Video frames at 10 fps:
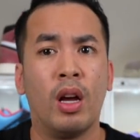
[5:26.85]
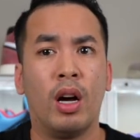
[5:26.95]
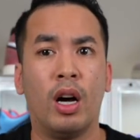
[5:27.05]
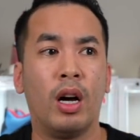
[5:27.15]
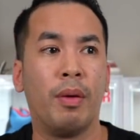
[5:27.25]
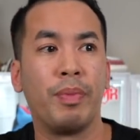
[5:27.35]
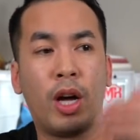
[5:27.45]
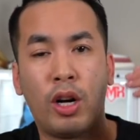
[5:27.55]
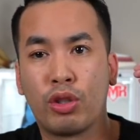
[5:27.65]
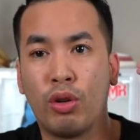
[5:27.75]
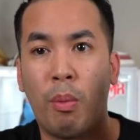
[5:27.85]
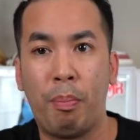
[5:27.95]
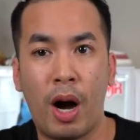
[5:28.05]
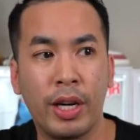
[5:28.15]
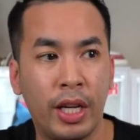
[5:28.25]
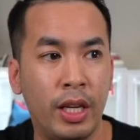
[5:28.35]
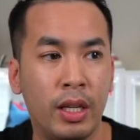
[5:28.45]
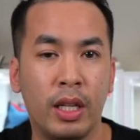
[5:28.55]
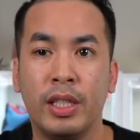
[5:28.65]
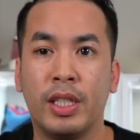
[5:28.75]
Um, also,
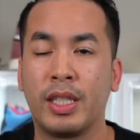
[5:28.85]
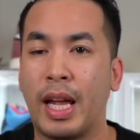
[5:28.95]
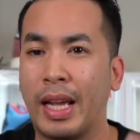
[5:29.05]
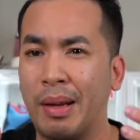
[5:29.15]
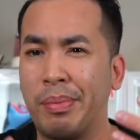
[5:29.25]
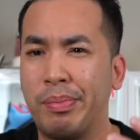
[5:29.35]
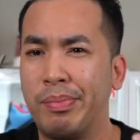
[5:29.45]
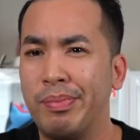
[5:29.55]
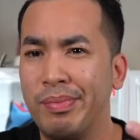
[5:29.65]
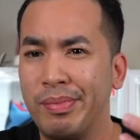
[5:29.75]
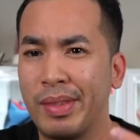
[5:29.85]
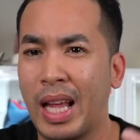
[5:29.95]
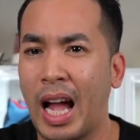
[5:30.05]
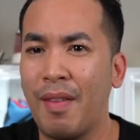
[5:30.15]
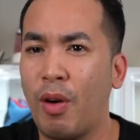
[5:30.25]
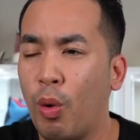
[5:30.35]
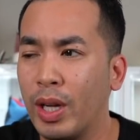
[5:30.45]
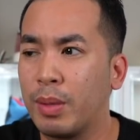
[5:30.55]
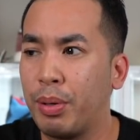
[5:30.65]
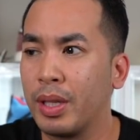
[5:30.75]
botting is just like I've
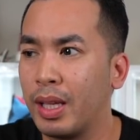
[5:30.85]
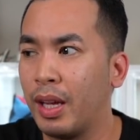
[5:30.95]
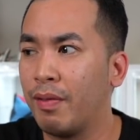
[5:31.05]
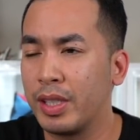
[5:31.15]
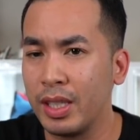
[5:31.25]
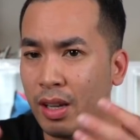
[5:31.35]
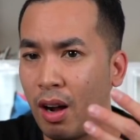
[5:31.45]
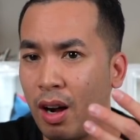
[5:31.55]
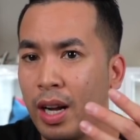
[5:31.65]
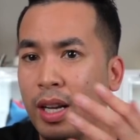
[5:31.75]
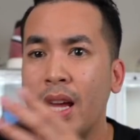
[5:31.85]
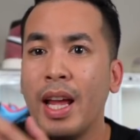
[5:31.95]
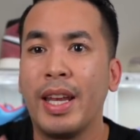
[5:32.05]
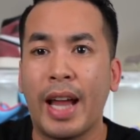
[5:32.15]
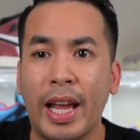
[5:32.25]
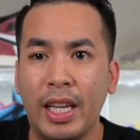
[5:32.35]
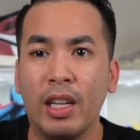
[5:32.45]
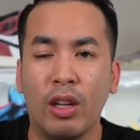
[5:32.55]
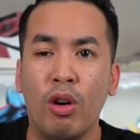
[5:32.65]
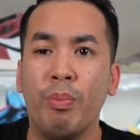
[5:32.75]
always put the emphasis on Nike
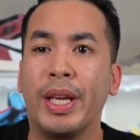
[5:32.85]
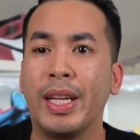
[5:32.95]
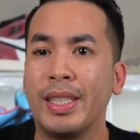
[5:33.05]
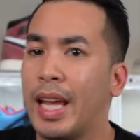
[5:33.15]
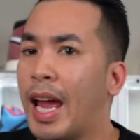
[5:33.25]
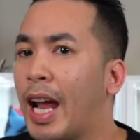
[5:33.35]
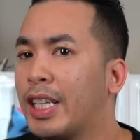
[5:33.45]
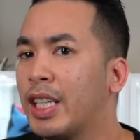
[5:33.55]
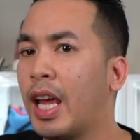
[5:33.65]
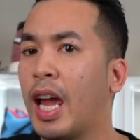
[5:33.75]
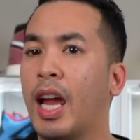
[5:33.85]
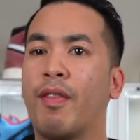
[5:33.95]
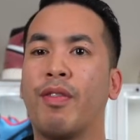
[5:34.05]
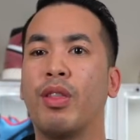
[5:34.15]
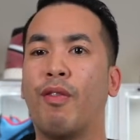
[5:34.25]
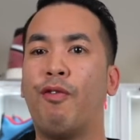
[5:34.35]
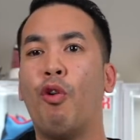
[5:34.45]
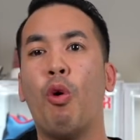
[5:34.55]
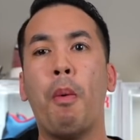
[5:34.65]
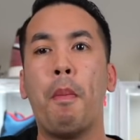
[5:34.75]
alone because they actually have the
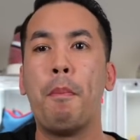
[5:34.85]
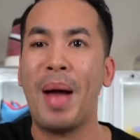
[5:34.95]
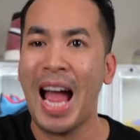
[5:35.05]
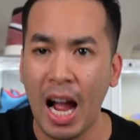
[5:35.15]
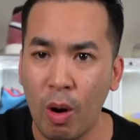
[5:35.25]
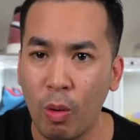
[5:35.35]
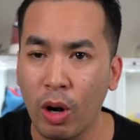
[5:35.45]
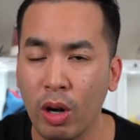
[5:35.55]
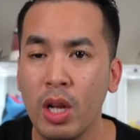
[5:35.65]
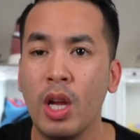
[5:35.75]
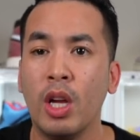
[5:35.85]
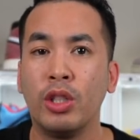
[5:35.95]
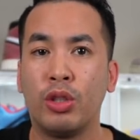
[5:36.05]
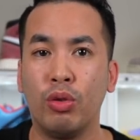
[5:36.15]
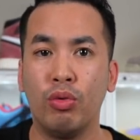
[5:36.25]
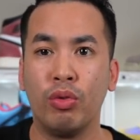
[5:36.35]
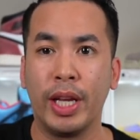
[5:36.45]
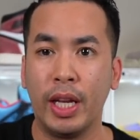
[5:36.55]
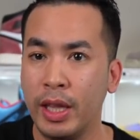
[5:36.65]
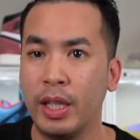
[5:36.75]
full power to
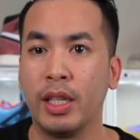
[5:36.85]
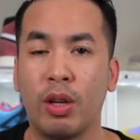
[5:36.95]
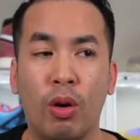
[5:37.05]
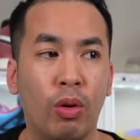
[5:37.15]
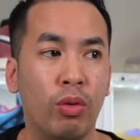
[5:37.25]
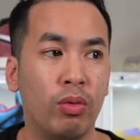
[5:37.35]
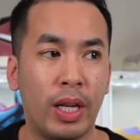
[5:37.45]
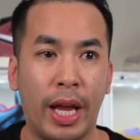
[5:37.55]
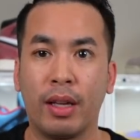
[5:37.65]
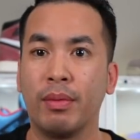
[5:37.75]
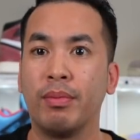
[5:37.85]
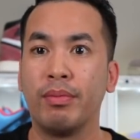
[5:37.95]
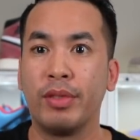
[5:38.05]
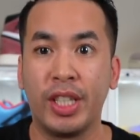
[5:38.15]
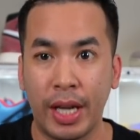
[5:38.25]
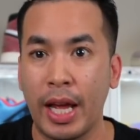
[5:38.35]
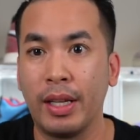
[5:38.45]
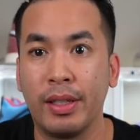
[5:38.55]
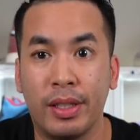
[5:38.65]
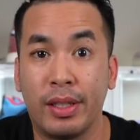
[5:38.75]
end this whole like shenan
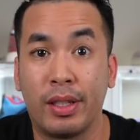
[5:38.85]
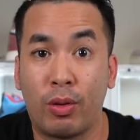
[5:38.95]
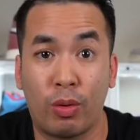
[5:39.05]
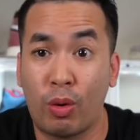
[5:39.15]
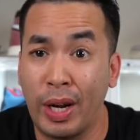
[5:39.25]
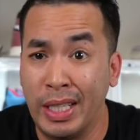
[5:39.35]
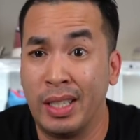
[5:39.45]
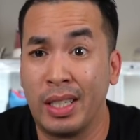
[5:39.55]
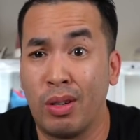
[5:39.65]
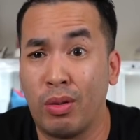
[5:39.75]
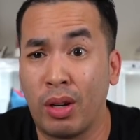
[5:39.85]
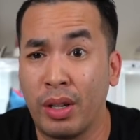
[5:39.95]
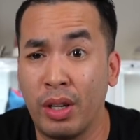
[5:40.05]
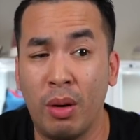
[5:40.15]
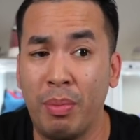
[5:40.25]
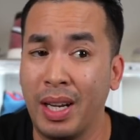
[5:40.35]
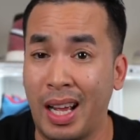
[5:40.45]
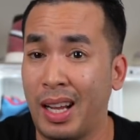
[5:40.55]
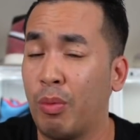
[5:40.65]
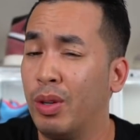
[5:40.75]
craziness going on, you know? But
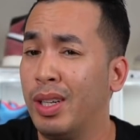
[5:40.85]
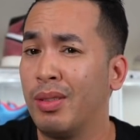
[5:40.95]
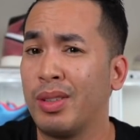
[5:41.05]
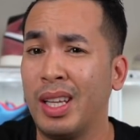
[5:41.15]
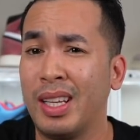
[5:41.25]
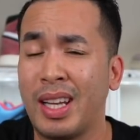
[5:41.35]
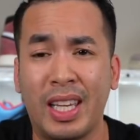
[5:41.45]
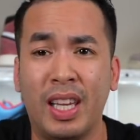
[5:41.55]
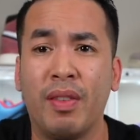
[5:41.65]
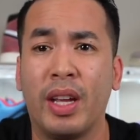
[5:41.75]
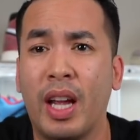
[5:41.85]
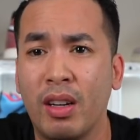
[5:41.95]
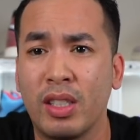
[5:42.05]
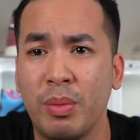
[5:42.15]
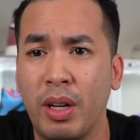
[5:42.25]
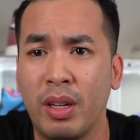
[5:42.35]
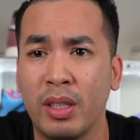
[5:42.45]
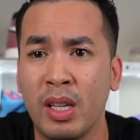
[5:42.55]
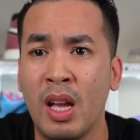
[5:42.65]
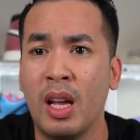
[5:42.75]
I, I, really don't think Nike even cares, to be honest.